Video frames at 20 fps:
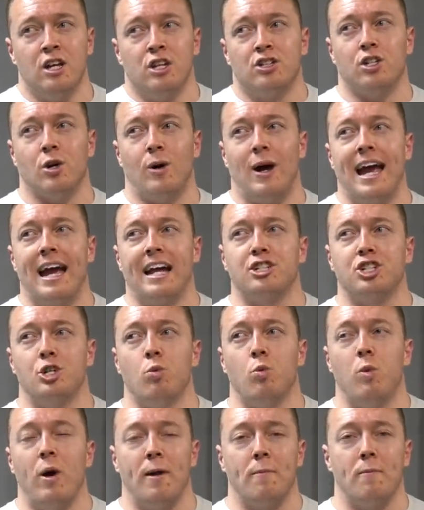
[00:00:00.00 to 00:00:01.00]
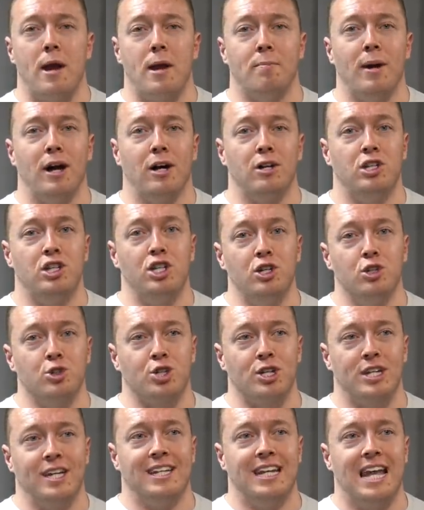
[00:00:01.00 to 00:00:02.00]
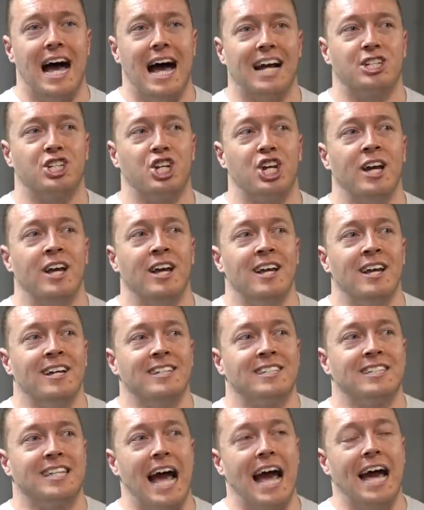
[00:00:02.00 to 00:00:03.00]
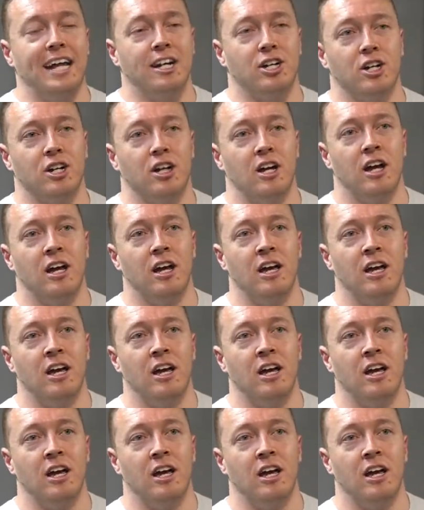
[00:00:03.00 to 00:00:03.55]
So I actually wear my belt usually a notch tighter